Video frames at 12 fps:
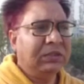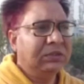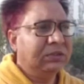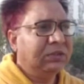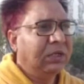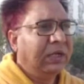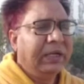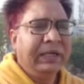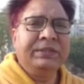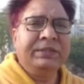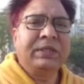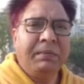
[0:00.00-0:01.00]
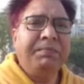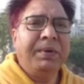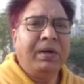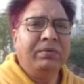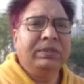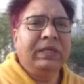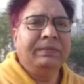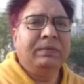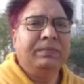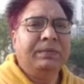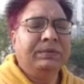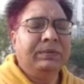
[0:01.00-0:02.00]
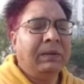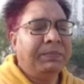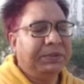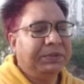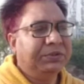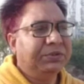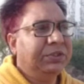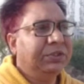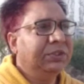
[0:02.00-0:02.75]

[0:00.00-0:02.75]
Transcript: other is compound type of apertures.